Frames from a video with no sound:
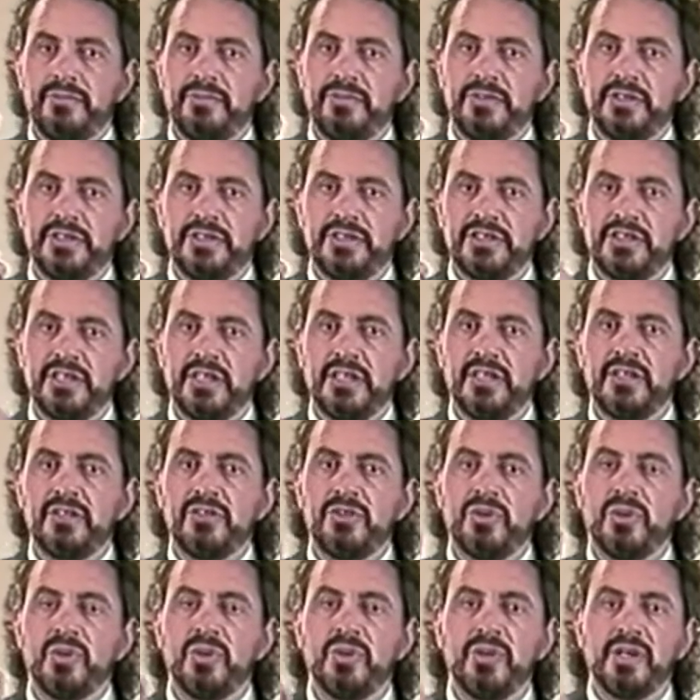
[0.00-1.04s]

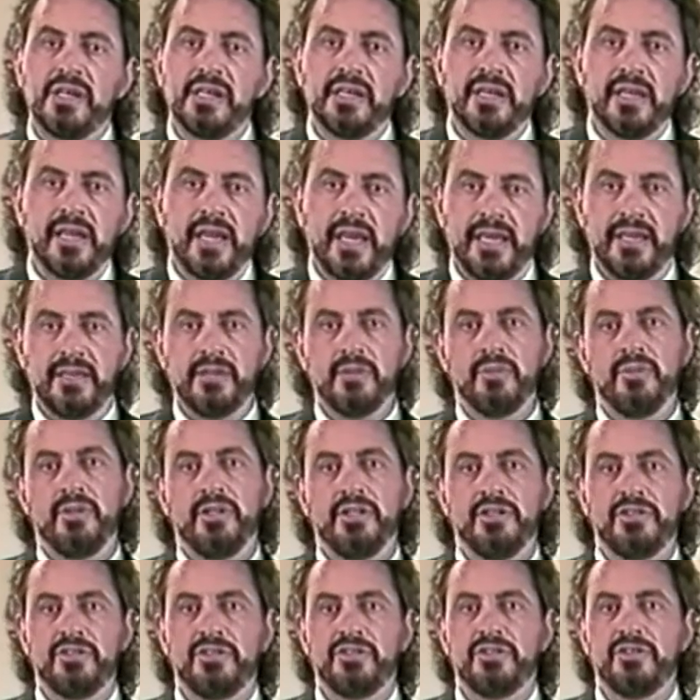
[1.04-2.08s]
facilitatory
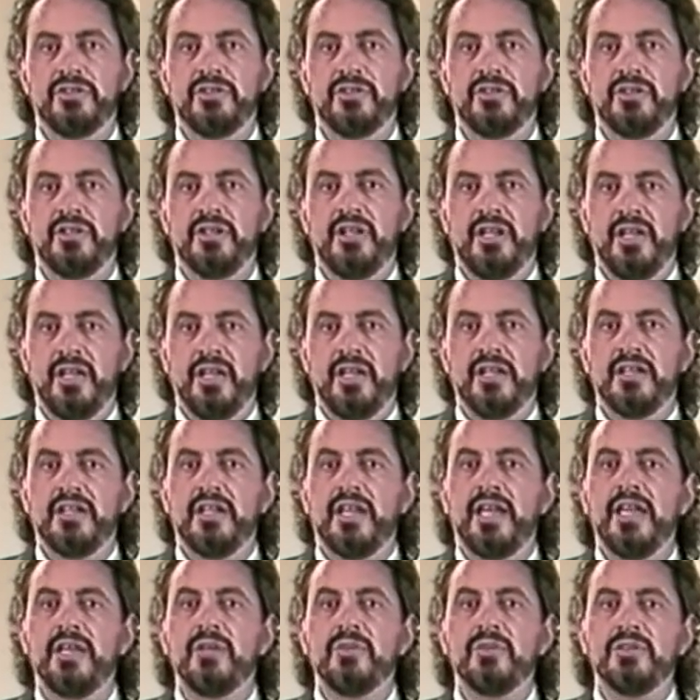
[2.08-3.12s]

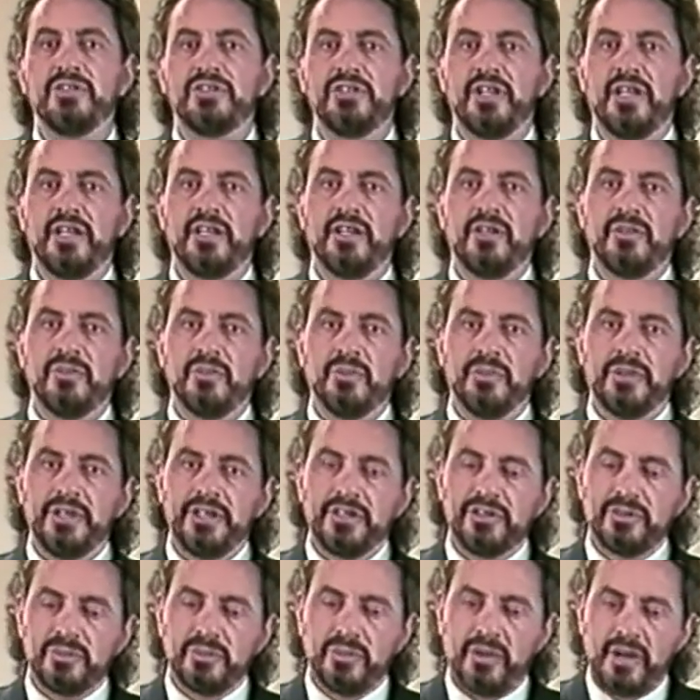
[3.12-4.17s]
language that can
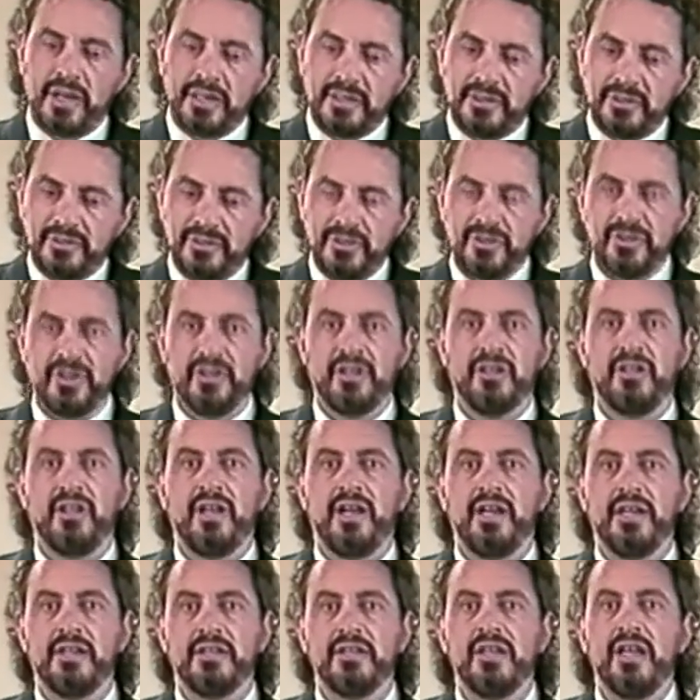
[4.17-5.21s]
reach right into the
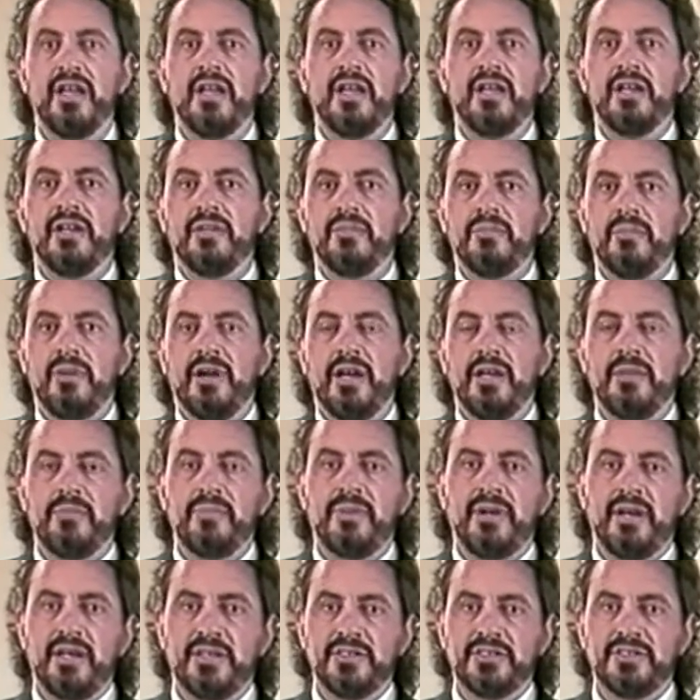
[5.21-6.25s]
client and
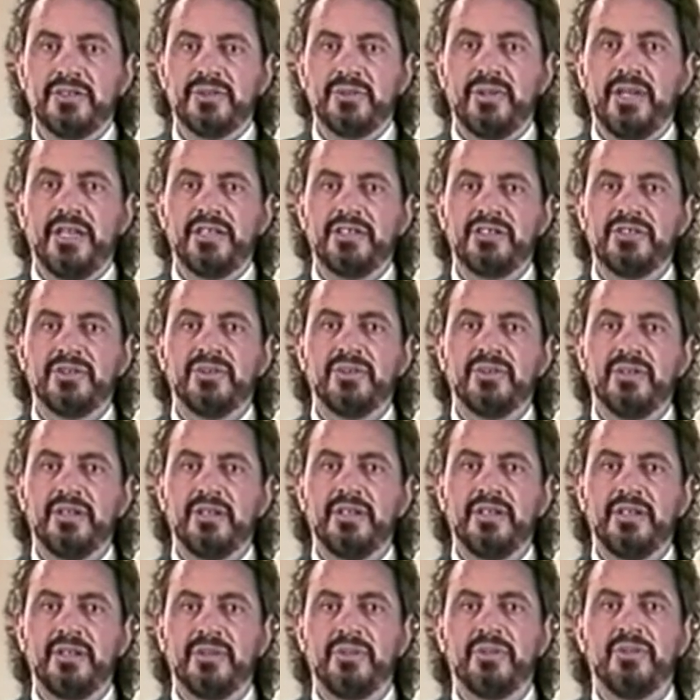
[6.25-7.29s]
bypass the rational
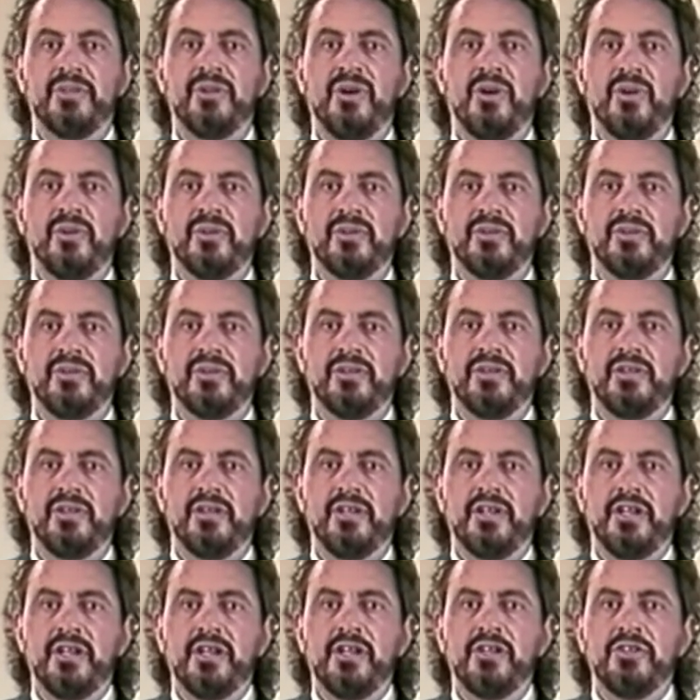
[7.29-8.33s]
linear adult
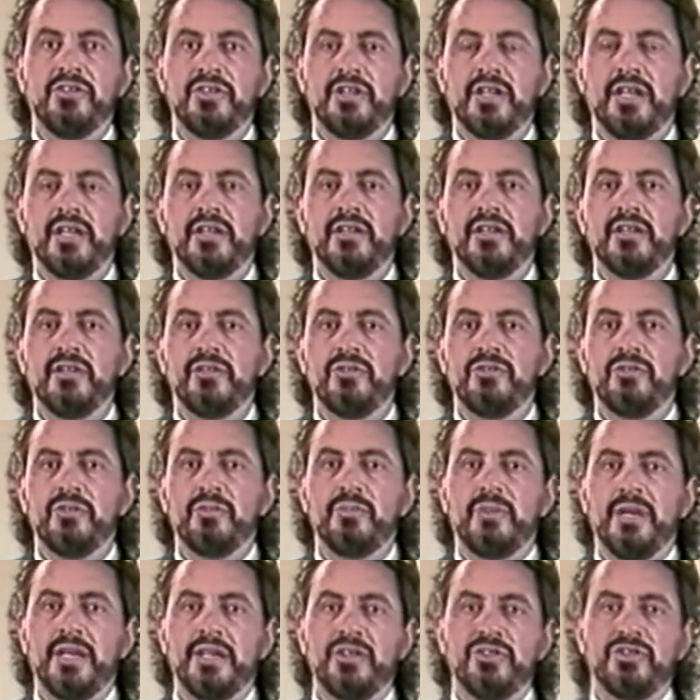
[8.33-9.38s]
to get
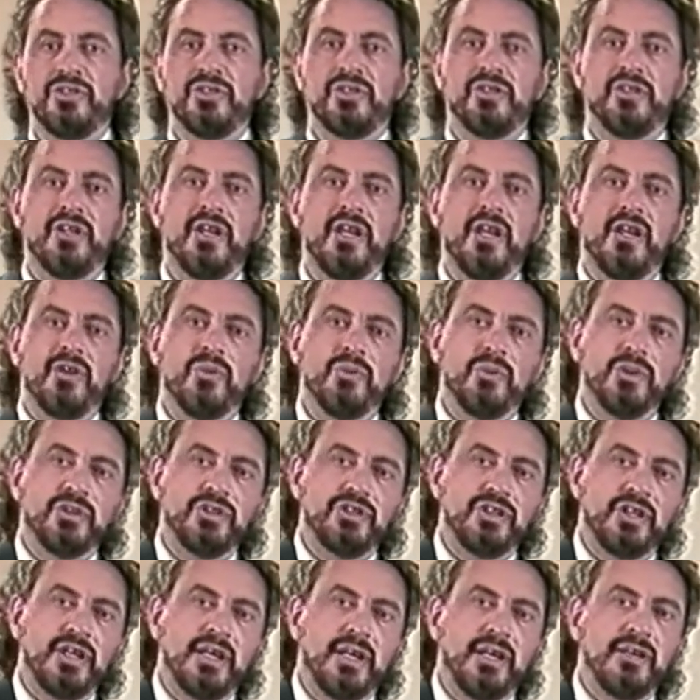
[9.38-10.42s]
information
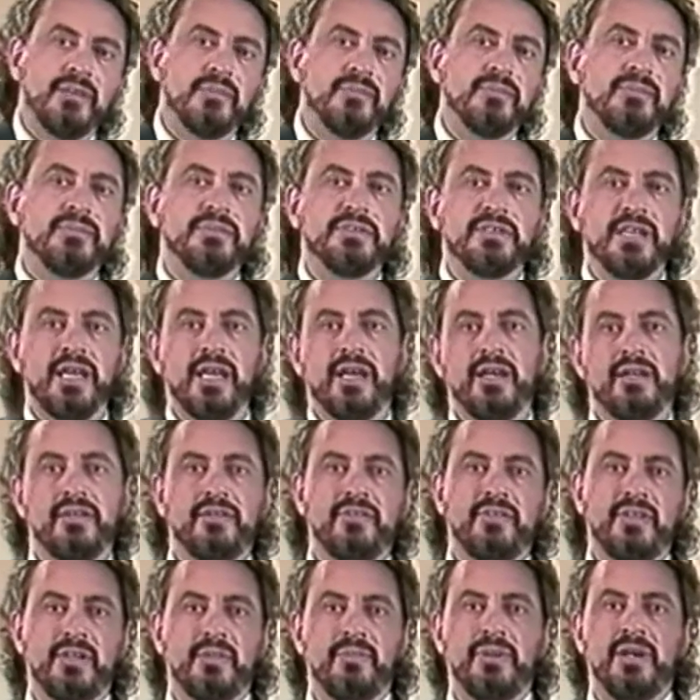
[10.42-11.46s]
which comes out
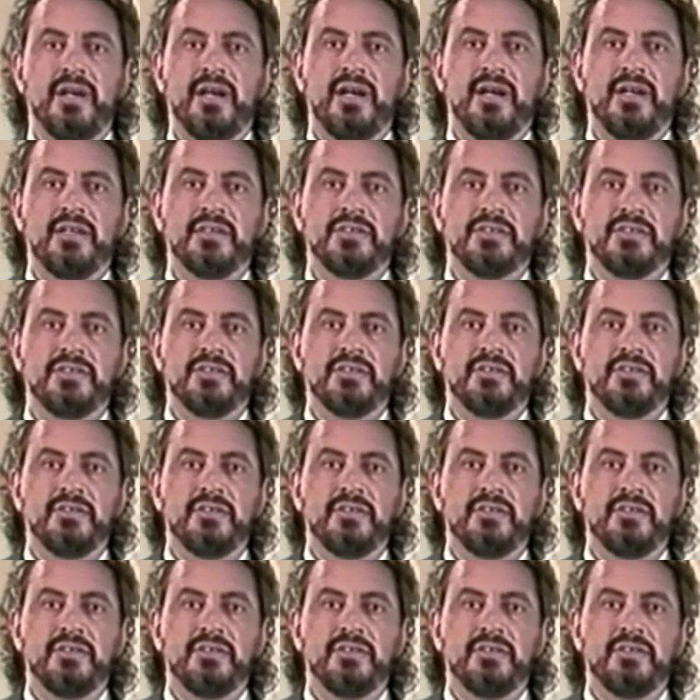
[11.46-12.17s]
of their past.